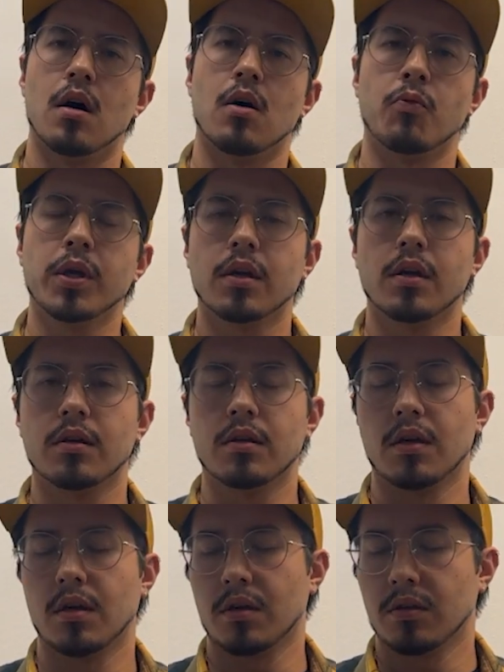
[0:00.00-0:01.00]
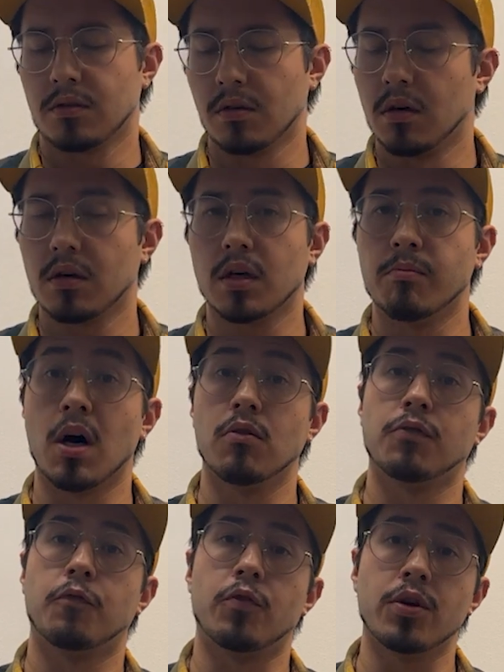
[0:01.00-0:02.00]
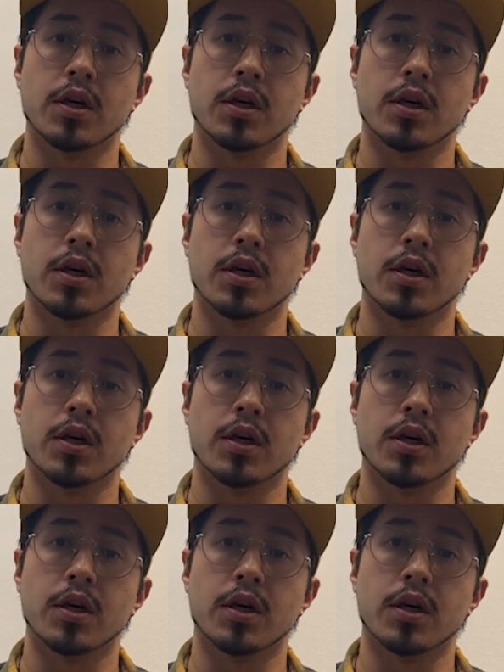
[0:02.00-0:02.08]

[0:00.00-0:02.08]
We can talk about three